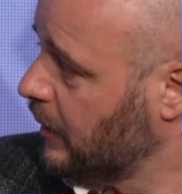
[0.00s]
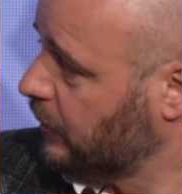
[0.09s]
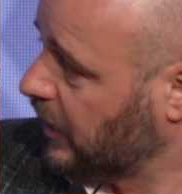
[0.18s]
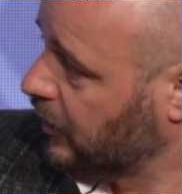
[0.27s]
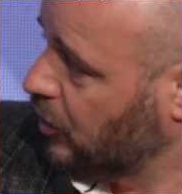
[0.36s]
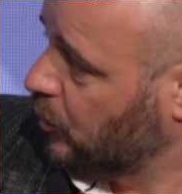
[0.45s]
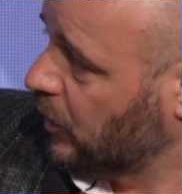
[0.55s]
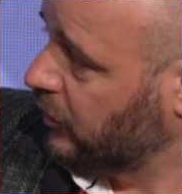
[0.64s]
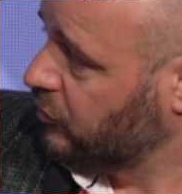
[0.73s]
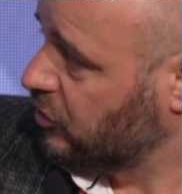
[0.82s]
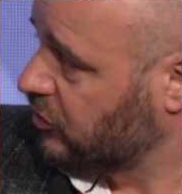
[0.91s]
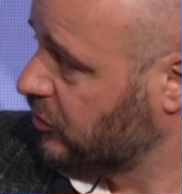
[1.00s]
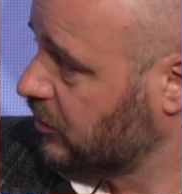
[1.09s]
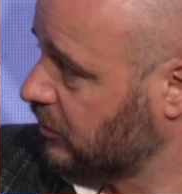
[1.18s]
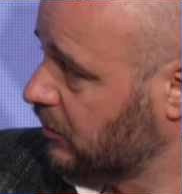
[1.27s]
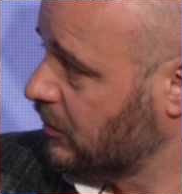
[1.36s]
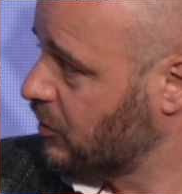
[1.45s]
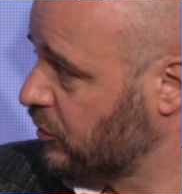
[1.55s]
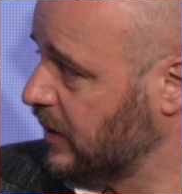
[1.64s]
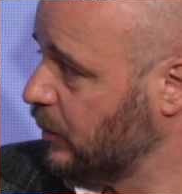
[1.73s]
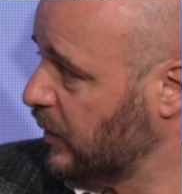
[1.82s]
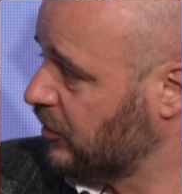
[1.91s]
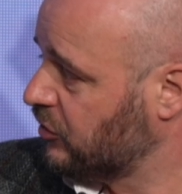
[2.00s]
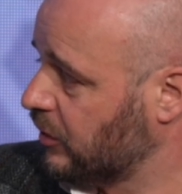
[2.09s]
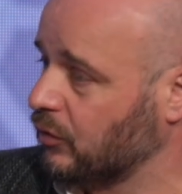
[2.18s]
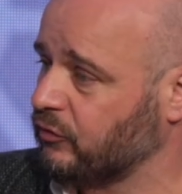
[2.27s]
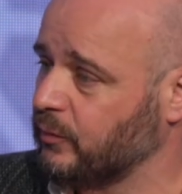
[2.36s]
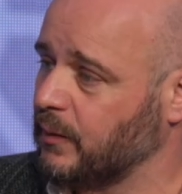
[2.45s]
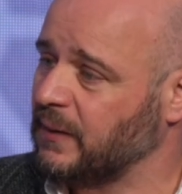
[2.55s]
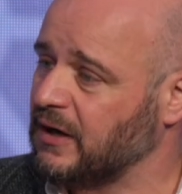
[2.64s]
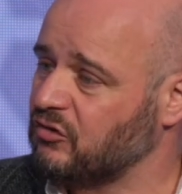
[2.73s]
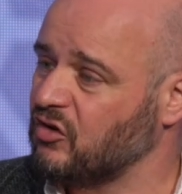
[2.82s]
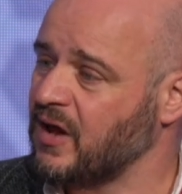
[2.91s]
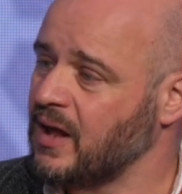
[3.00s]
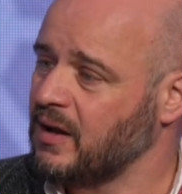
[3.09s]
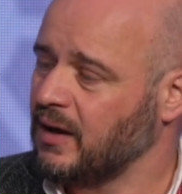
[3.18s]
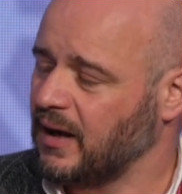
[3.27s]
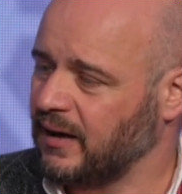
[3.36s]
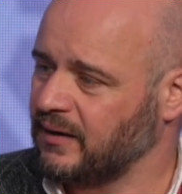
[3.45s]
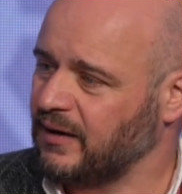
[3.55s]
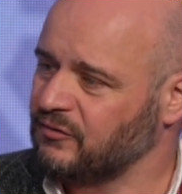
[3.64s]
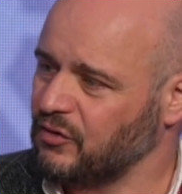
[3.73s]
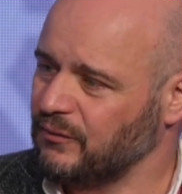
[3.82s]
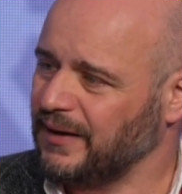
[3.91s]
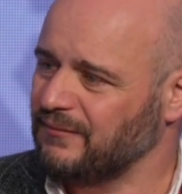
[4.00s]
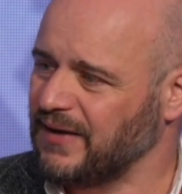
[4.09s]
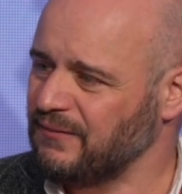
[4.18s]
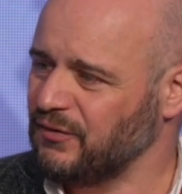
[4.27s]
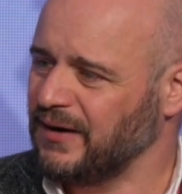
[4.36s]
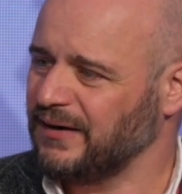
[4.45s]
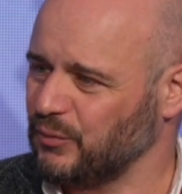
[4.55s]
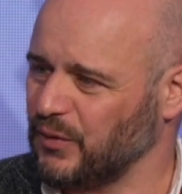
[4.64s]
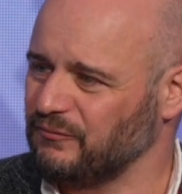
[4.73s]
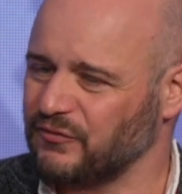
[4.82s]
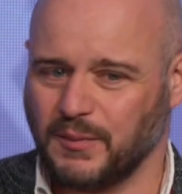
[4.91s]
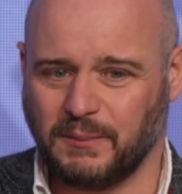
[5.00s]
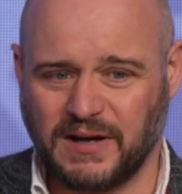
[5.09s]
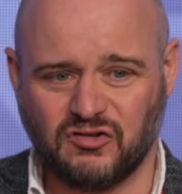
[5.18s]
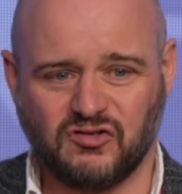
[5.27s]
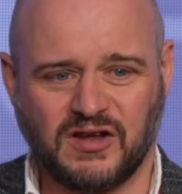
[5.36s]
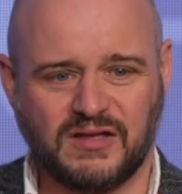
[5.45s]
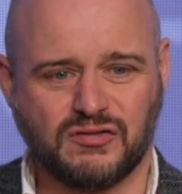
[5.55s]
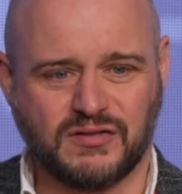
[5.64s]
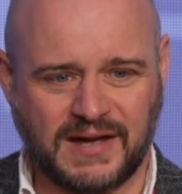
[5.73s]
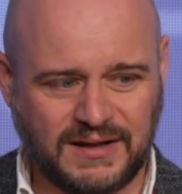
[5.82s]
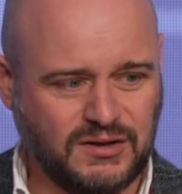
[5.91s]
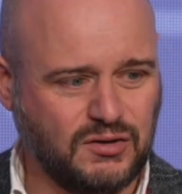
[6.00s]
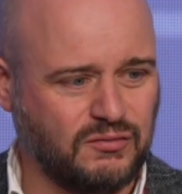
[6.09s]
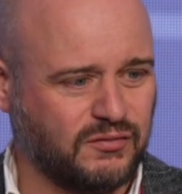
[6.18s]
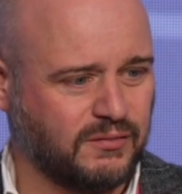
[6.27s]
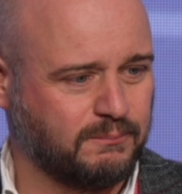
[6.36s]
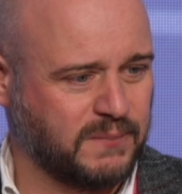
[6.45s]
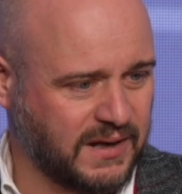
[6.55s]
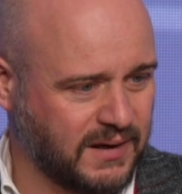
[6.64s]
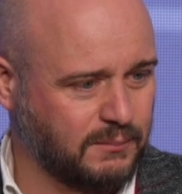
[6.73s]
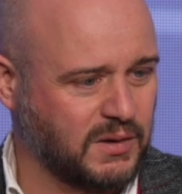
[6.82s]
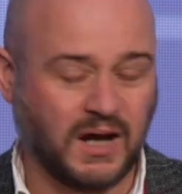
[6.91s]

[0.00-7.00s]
But I got one just 3 weeks ago from a patient, and I don't think I've ever had one from a patient saying, thank you for picking me.